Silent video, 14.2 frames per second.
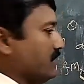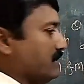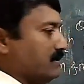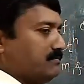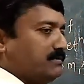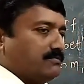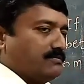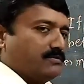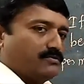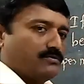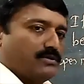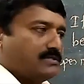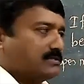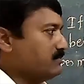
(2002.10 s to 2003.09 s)
the angle between
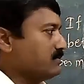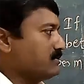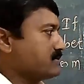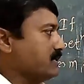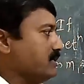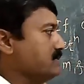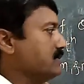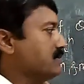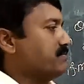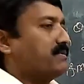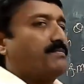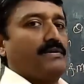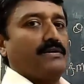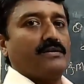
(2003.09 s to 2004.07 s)
two lines because lines are
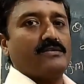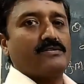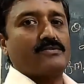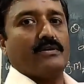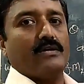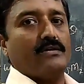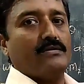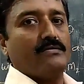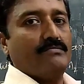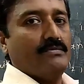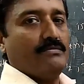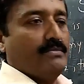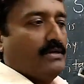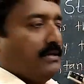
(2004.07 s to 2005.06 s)
perpendicular, so angle
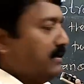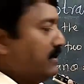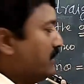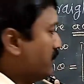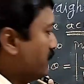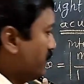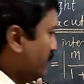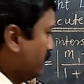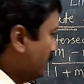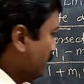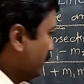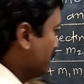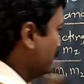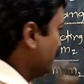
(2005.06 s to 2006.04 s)
will be 90.